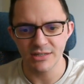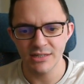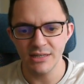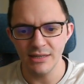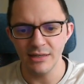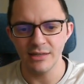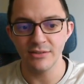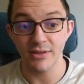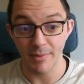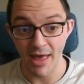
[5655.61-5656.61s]
D, E,
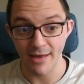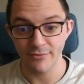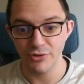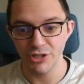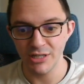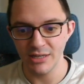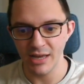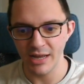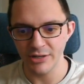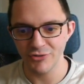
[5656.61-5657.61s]
skip F. G,
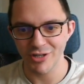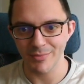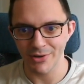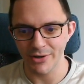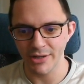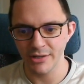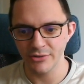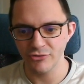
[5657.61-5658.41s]
H, skip I.